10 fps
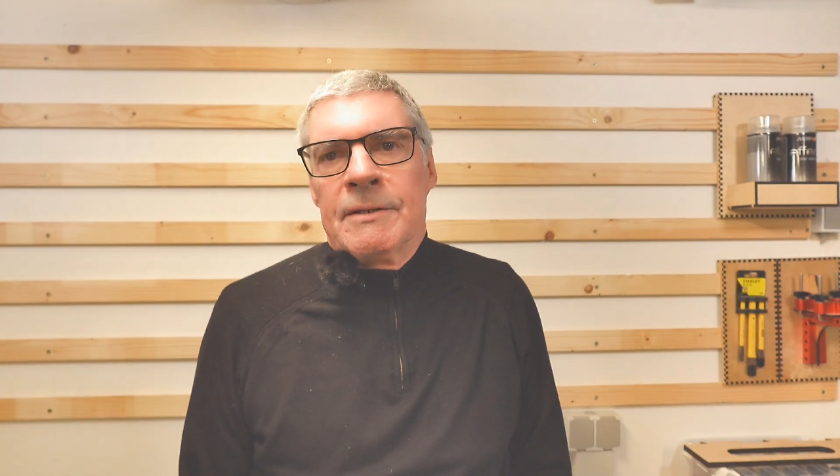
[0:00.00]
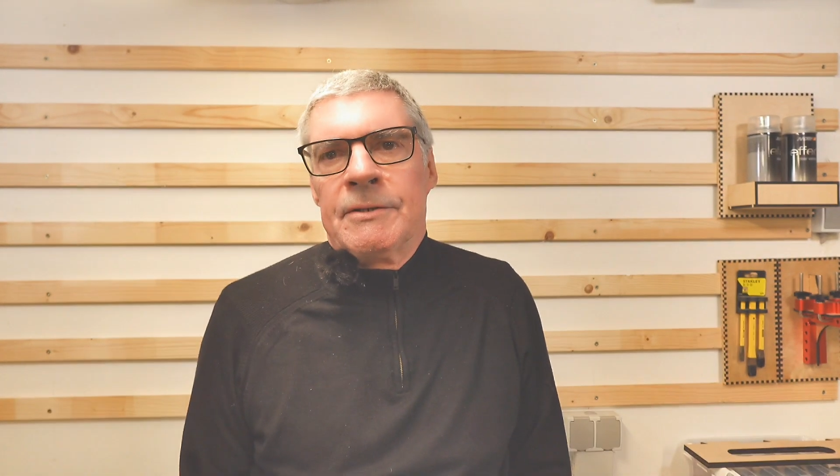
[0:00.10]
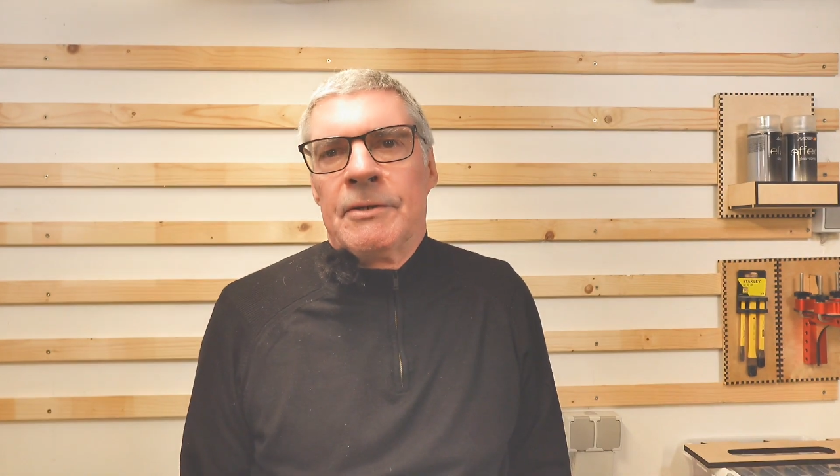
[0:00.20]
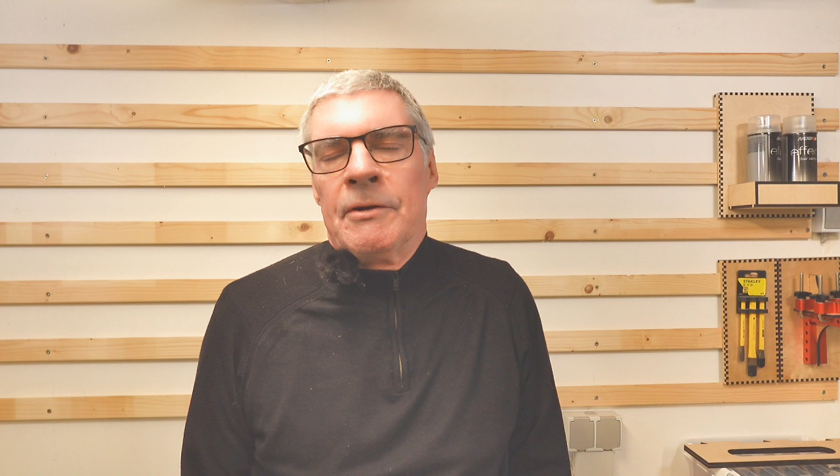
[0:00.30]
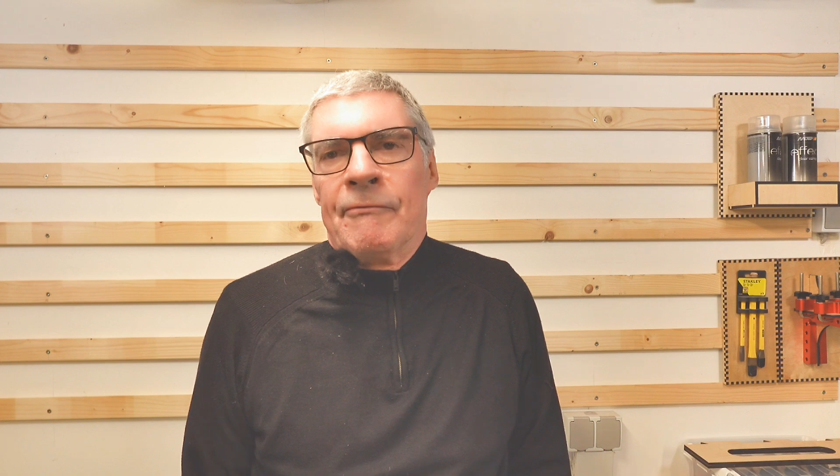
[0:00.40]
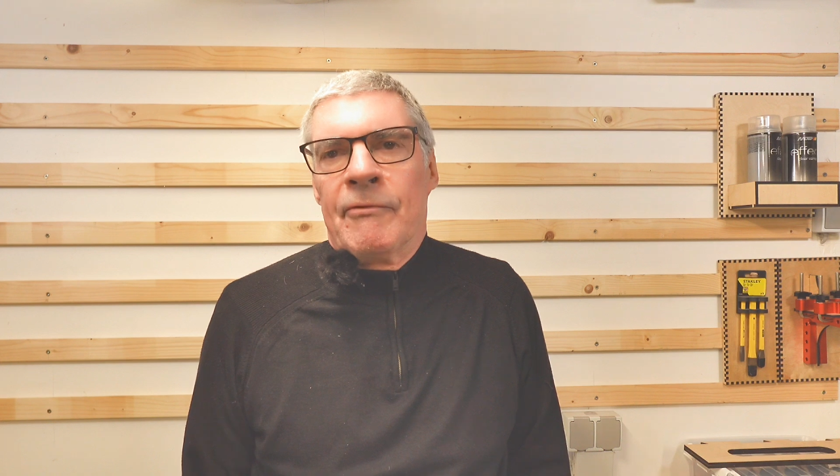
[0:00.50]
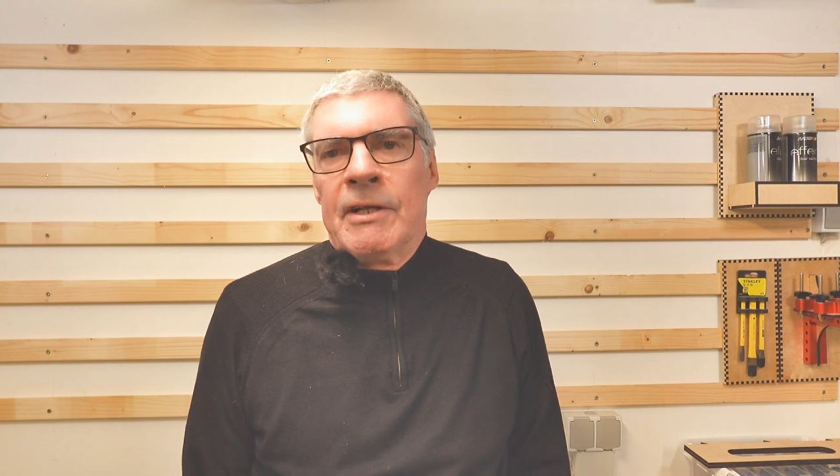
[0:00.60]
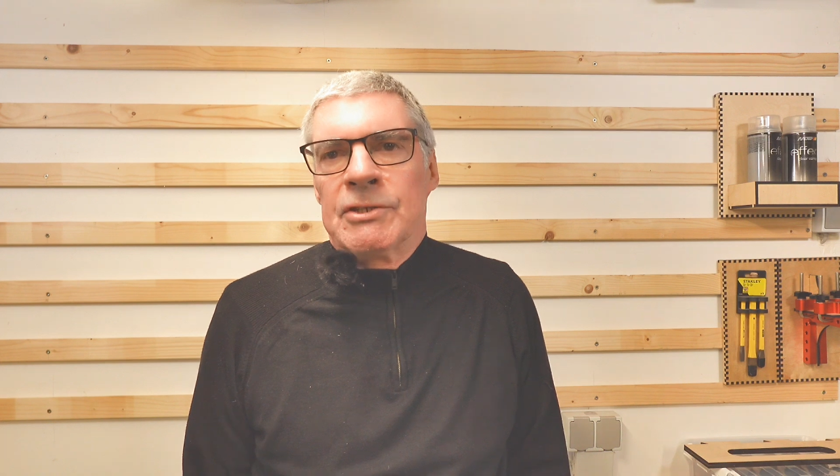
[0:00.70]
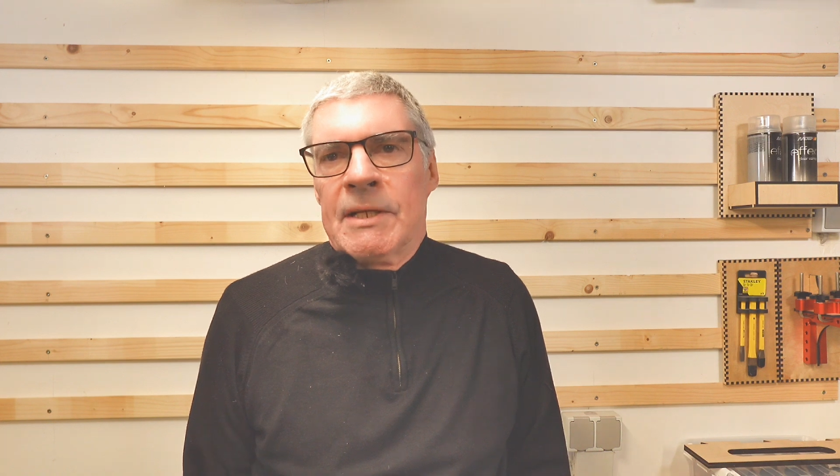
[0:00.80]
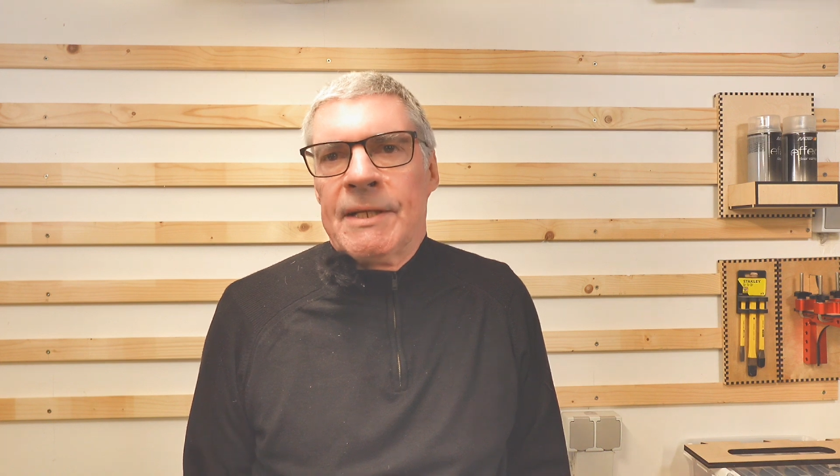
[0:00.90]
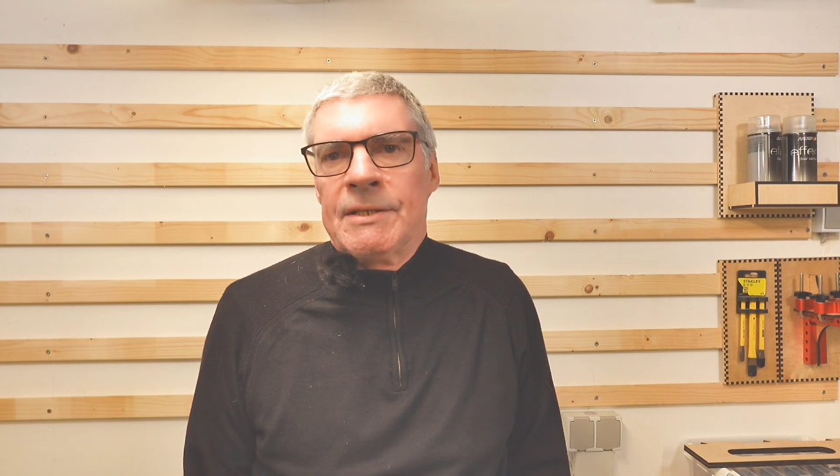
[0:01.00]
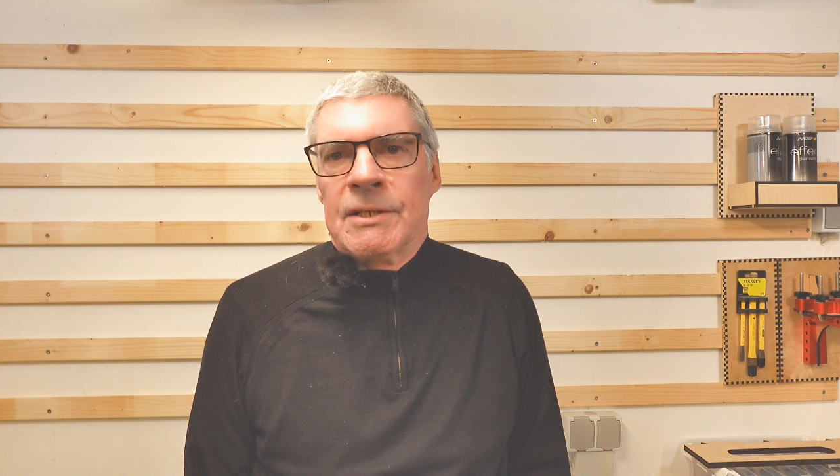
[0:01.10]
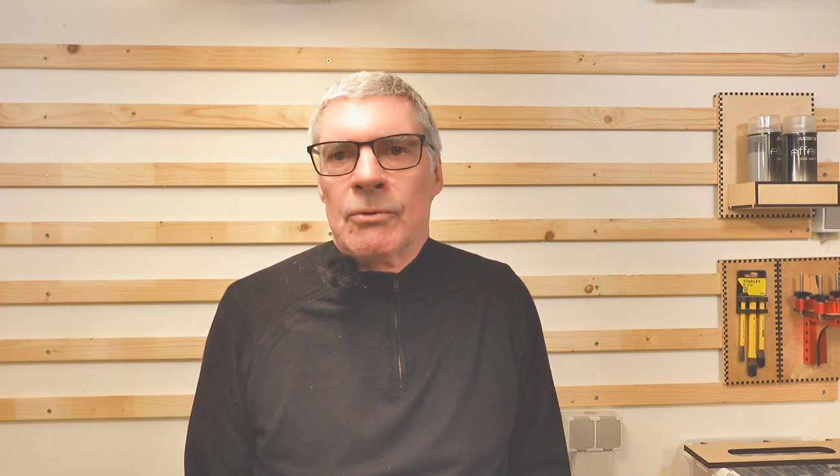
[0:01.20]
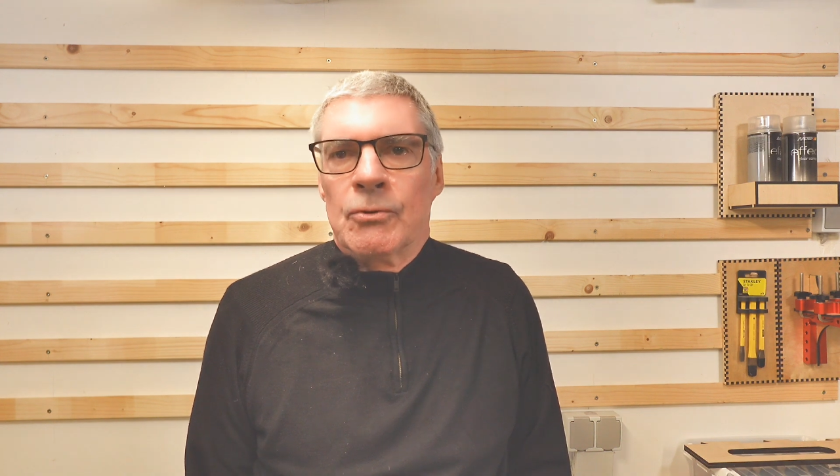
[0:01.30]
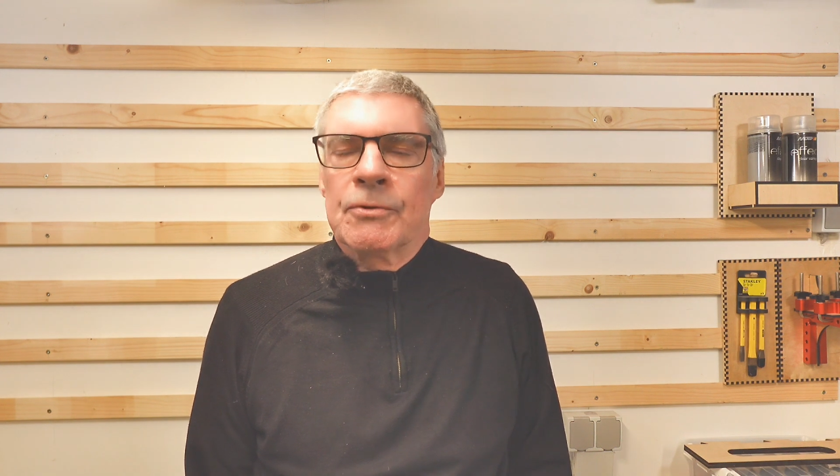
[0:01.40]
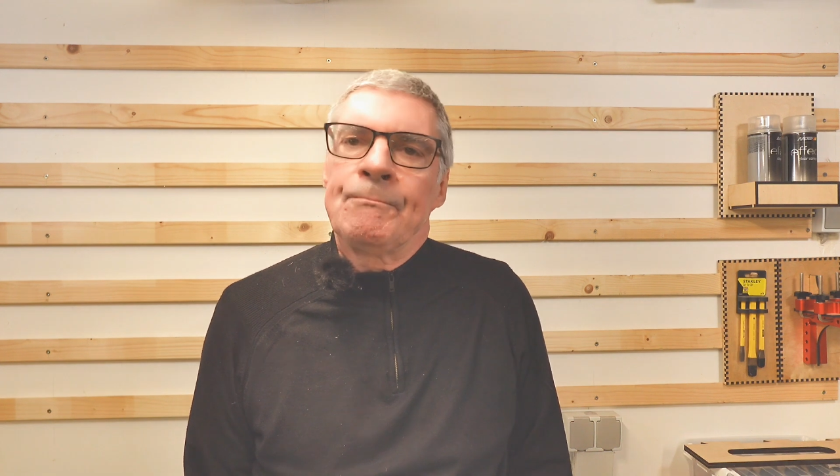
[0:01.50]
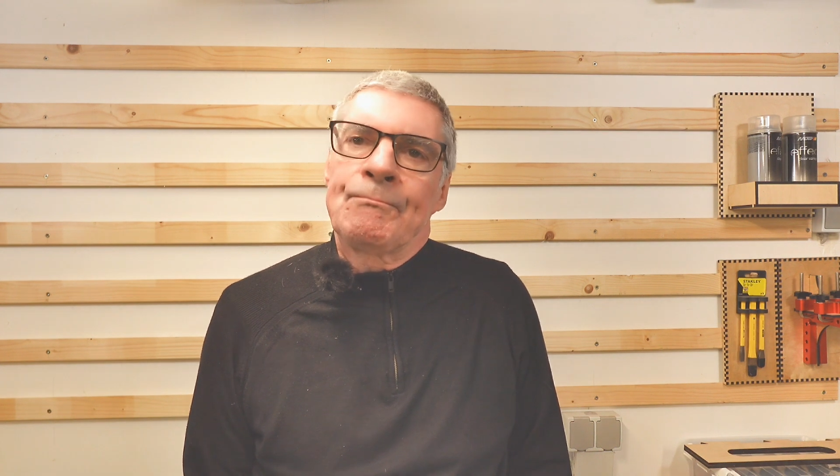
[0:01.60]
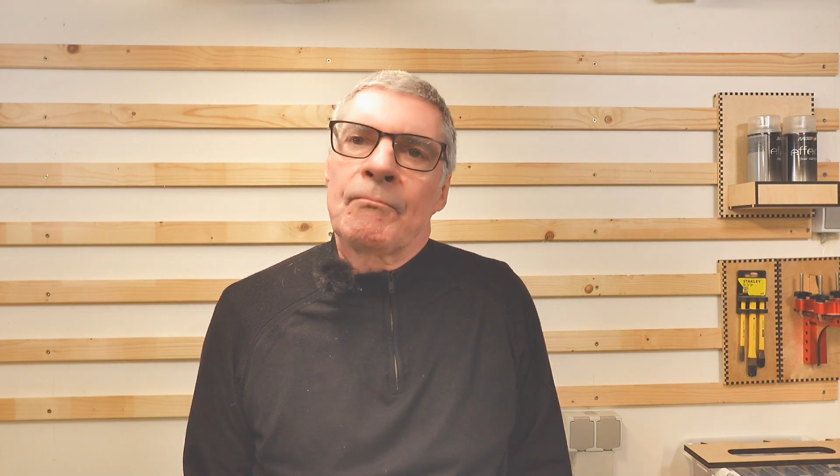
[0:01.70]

can French cleats hold?